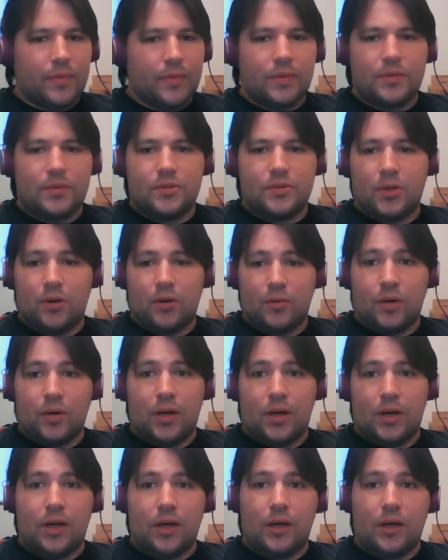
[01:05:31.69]

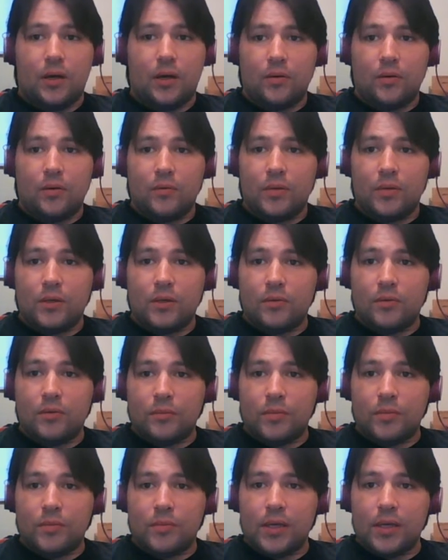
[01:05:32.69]
So we will
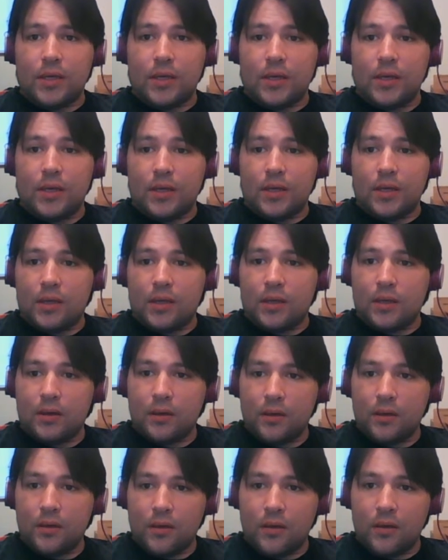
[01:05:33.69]
make a.
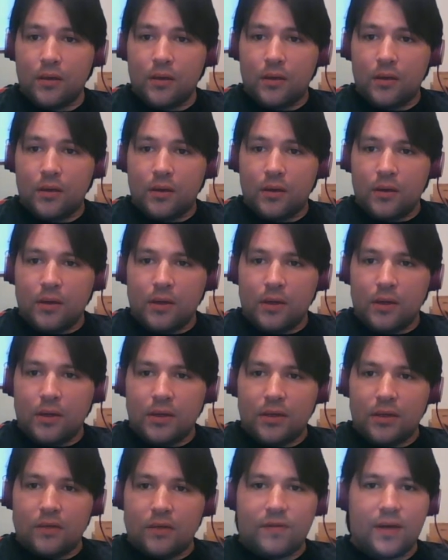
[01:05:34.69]
I
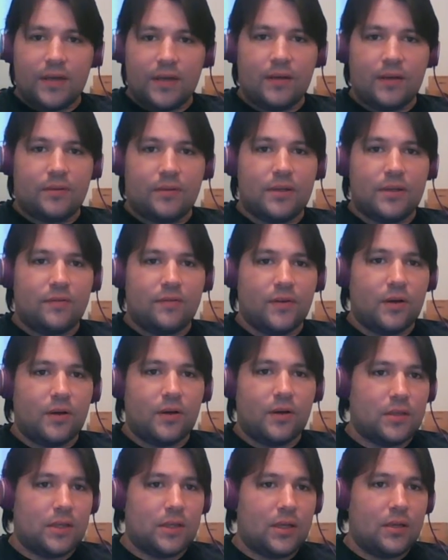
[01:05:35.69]
need to find out the
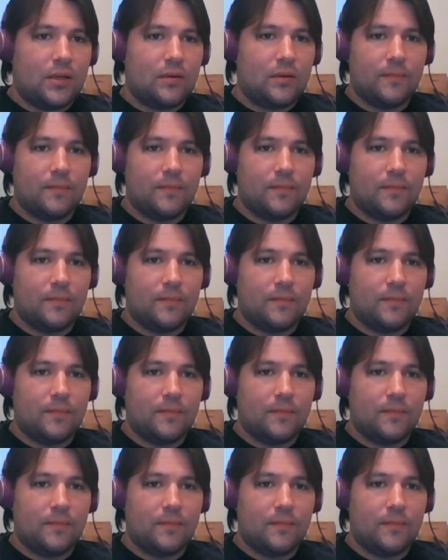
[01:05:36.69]
difficulty.